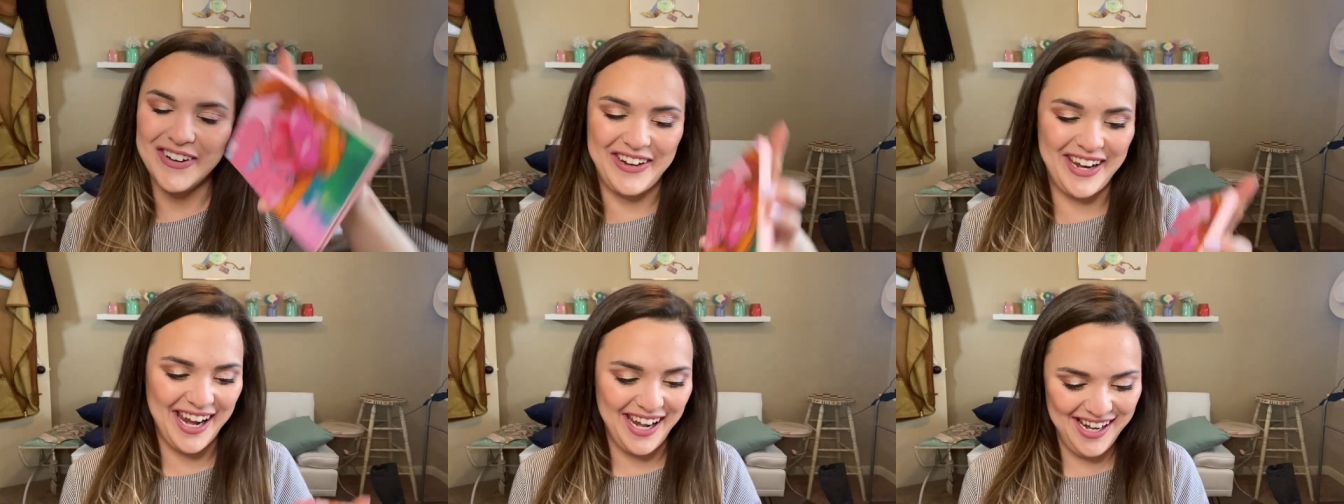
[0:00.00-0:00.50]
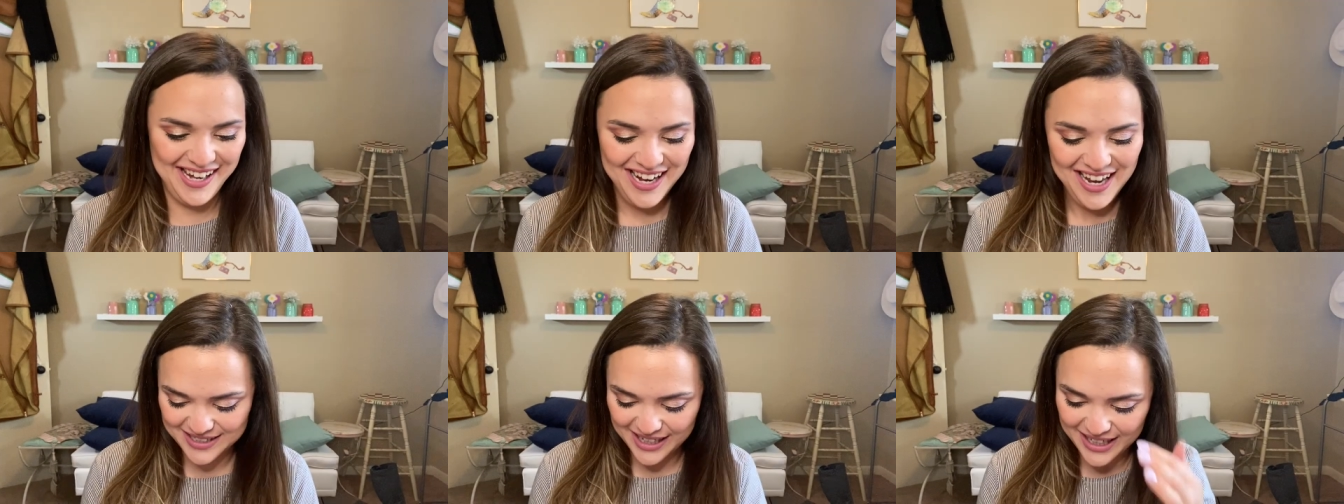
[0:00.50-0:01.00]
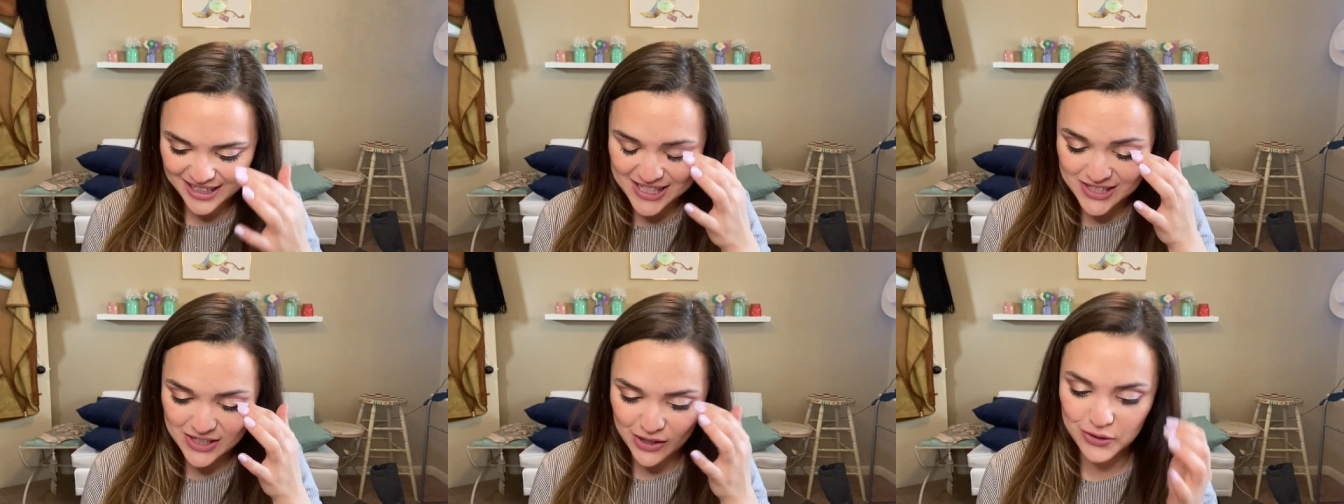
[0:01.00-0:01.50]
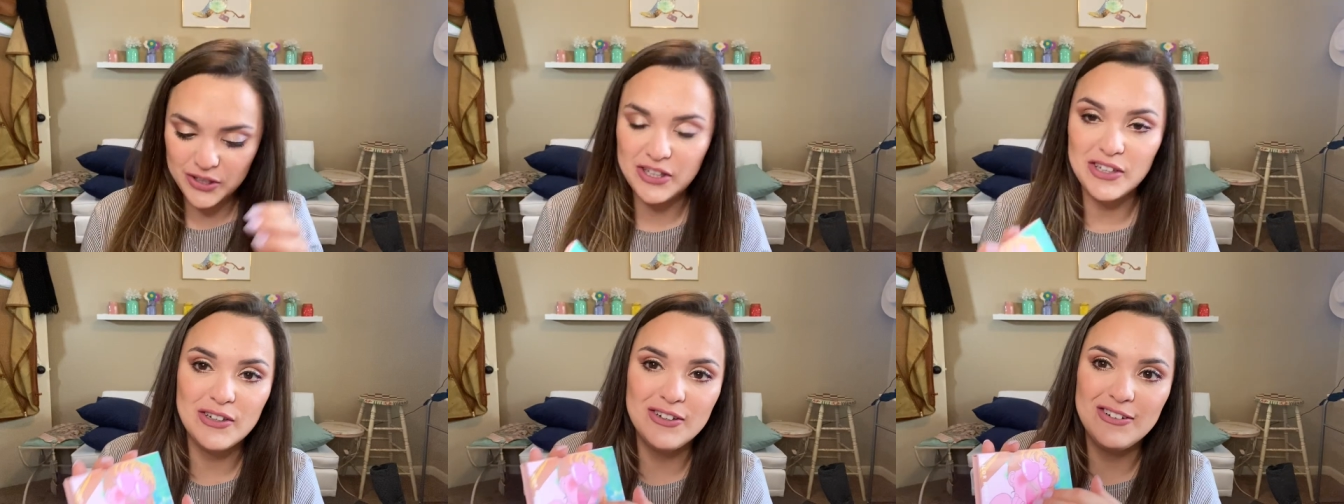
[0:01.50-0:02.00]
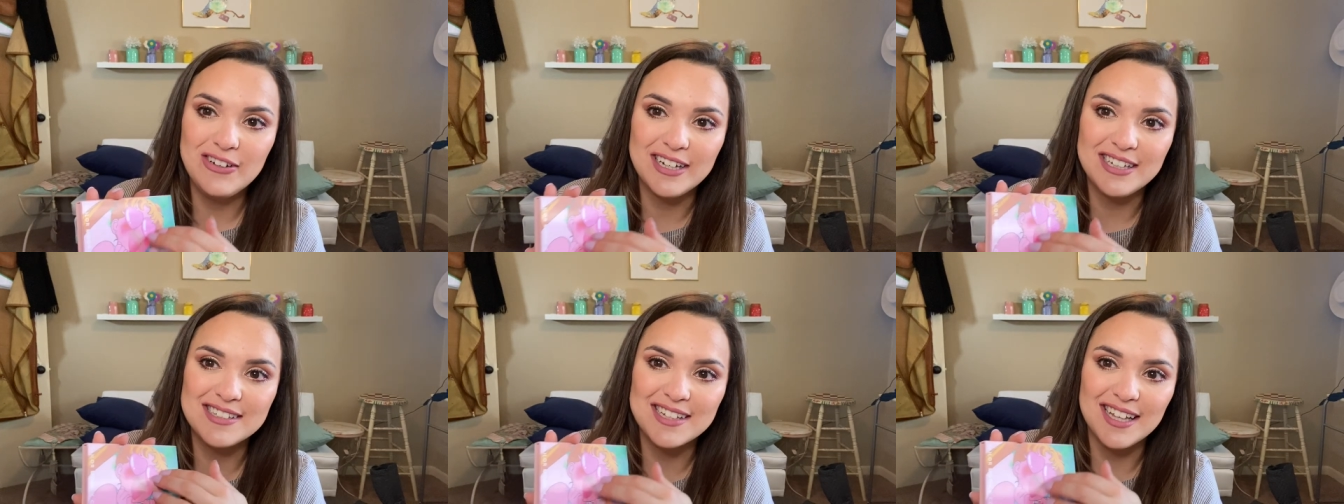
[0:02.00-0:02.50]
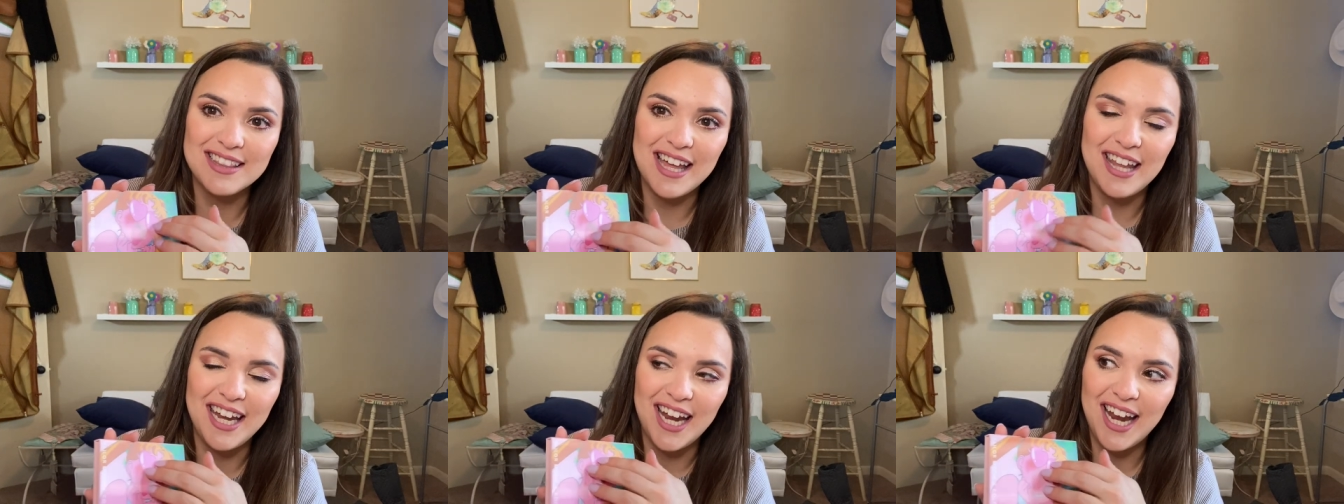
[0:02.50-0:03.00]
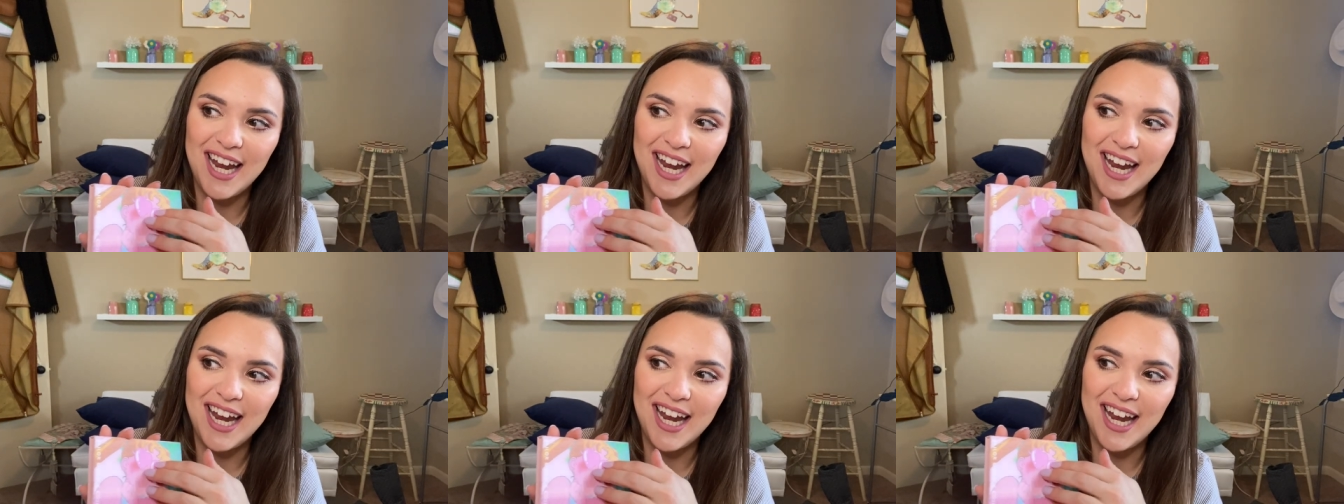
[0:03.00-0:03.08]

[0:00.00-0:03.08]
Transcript: Okay. It's so cute and it's got that like